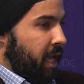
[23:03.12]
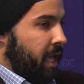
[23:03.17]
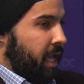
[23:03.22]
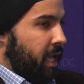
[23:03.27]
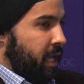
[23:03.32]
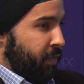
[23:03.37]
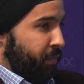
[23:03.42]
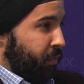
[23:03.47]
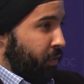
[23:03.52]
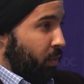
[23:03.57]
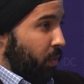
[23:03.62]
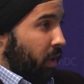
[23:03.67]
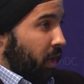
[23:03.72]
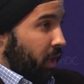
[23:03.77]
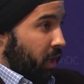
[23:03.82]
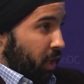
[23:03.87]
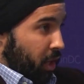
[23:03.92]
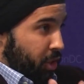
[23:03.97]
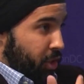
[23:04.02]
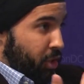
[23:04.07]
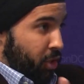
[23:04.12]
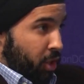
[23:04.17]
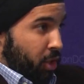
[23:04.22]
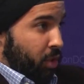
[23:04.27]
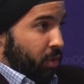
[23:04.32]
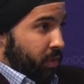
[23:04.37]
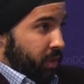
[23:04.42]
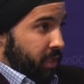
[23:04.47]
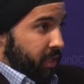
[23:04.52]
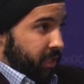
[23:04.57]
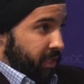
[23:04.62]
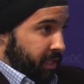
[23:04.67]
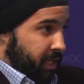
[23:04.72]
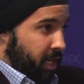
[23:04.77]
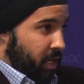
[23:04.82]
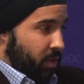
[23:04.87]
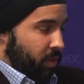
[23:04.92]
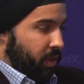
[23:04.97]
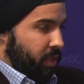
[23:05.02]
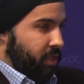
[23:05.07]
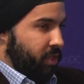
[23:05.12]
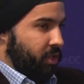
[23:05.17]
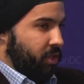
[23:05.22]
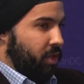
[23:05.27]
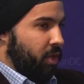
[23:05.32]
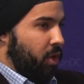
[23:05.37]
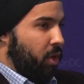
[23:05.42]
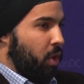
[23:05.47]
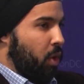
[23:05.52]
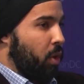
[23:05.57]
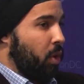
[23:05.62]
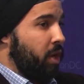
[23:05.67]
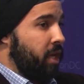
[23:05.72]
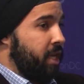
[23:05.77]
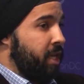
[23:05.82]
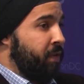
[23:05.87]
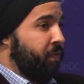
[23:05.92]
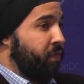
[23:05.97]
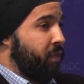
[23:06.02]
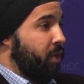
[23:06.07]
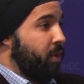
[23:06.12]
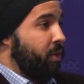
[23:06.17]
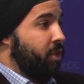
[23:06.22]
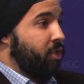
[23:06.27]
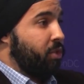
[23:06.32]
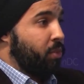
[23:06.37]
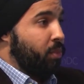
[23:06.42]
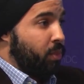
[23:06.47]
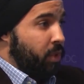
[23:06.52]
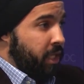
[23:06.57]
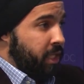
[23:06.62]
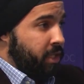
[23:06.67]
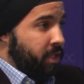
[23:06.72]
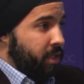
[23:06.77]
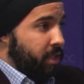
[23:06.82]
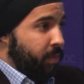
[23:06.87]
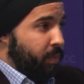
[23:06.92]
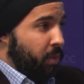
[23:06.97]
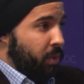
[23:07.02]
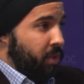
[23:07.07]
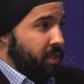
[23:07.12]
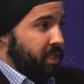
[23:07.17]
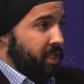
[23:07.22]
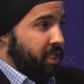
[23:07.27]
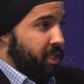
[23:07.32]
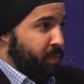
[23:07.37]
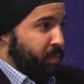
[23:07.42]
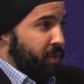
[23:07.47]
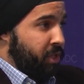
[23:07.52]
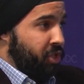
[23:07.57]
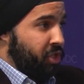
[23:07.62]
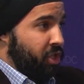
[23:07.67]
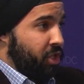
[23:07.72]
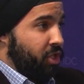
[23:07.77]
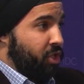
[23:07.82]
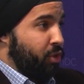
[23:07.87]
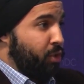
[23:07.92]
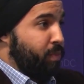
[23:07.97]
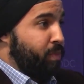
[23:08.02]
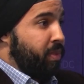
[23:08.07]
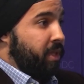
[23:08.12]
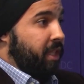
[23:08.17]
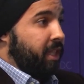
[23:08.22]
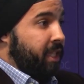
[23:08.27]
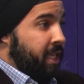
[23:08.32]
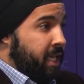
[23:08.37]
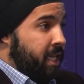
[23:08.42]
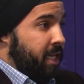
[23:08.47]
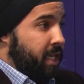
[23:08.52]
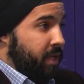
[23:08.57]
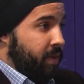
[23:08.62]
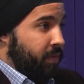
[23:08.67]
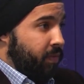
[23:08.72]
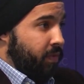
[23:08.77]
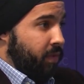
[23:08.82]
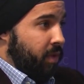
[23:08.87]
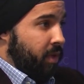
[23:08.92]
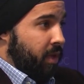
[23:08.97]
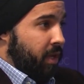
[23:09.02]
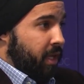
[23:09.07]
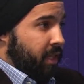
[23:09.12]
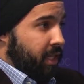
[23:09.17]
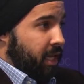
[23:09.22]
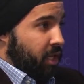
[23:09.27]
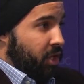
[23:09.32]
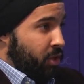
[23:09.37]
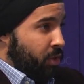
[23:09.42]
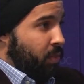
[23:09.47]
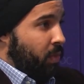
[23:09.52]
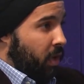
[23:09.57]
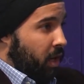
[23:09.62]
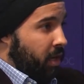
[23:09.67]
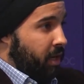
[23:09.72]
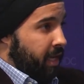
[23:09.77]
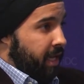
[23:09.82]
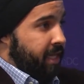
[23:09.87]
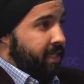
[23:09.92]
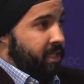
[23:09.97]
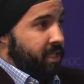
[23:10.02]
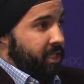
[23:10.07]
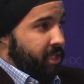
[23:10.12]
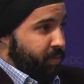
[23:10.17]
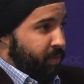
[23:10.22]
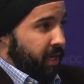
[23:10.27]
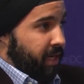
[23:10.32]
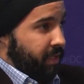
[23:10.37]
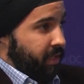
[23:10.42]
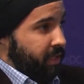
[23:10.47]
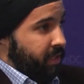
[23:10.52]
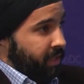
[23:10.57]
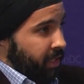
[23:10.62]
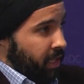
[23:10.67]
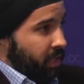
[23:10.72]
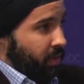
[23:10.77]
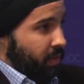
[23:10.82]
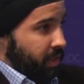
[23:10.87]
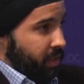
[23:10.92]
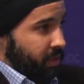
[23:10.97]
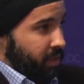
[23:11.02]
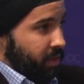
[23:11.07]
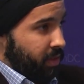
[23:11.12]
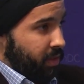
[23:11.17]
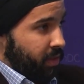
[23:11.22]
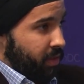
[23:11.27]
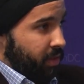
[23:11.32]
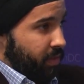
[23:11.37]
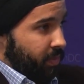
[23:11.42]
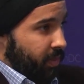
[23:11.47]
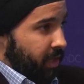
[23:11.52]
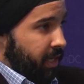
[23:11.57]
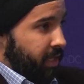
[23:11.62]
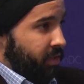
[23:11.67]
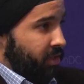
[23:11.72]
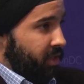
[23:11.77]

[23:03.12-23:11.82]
if you are a known terrorist or if there is reasonable suspicion to believe that you are a suspected terrorist, right?